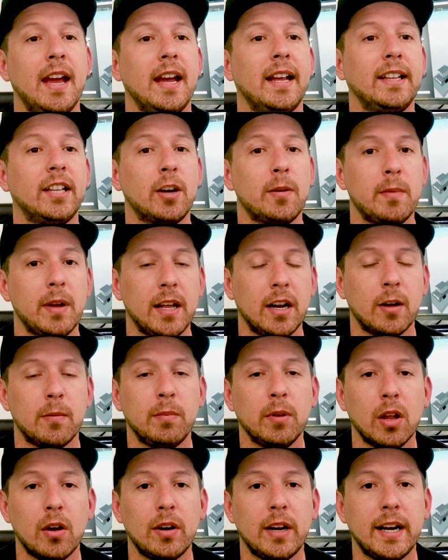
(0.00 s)
and and
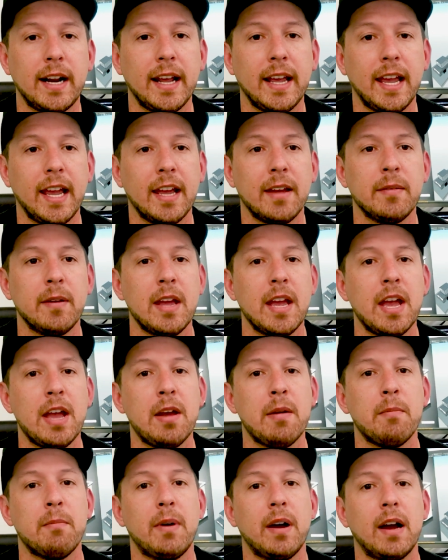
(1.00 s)
upload it again.
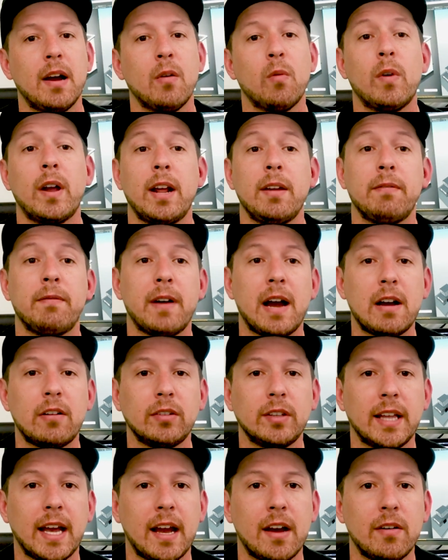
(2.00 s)
But what I
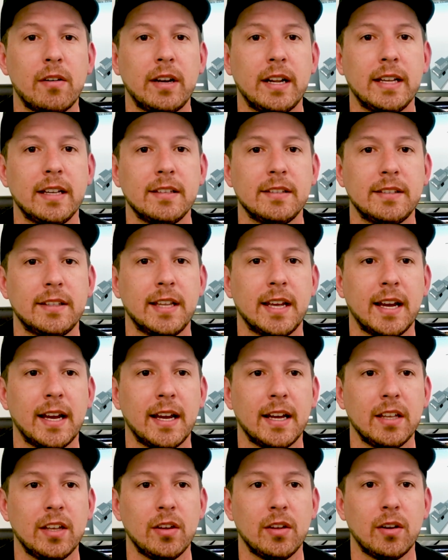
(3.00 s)
found out is
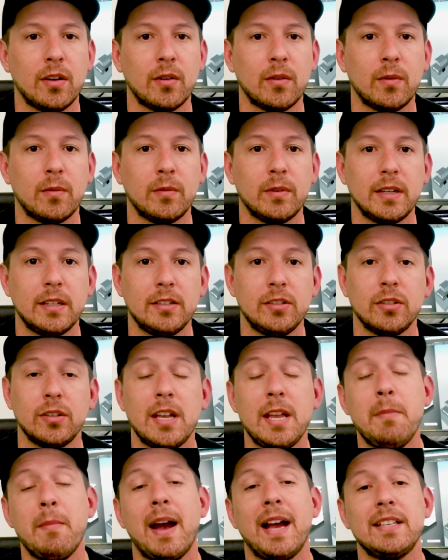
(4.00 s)
that, you know, you
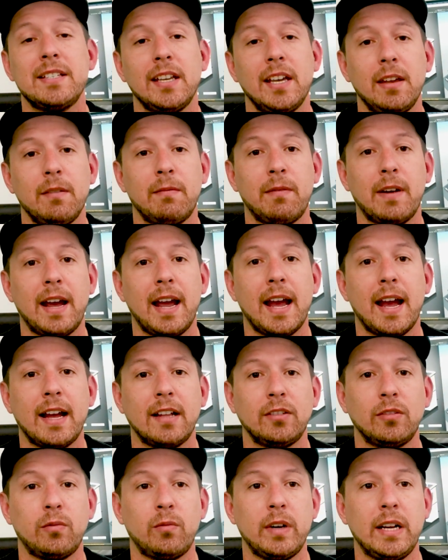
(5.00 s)
imagine if I
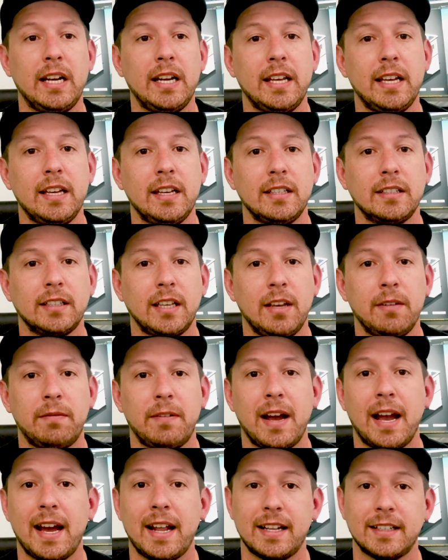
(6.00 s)
had to release, if
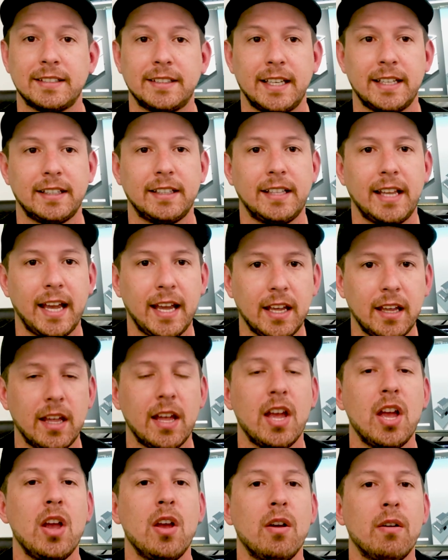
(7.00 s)
I had a set
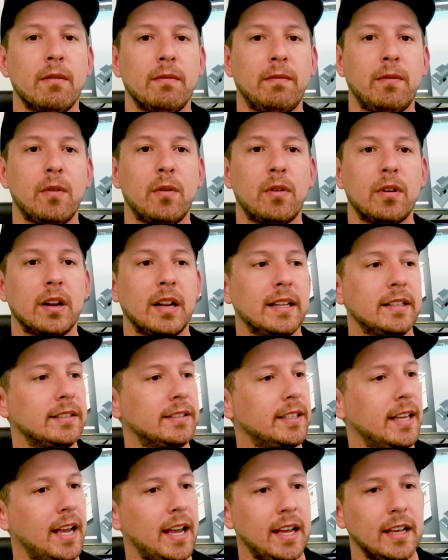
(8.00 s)
date for, let's
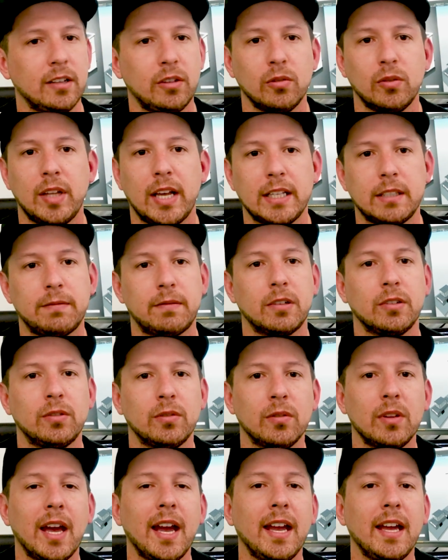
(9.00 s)
say, two days from
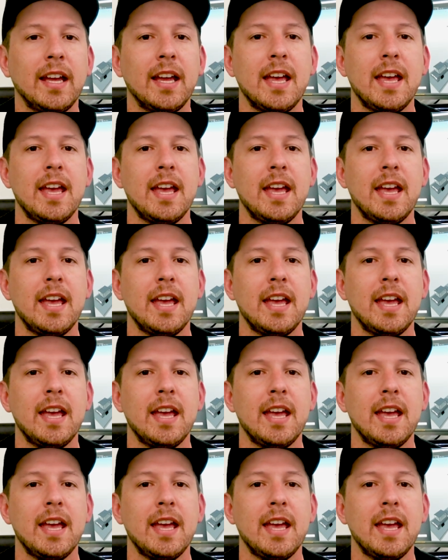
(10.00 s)
today,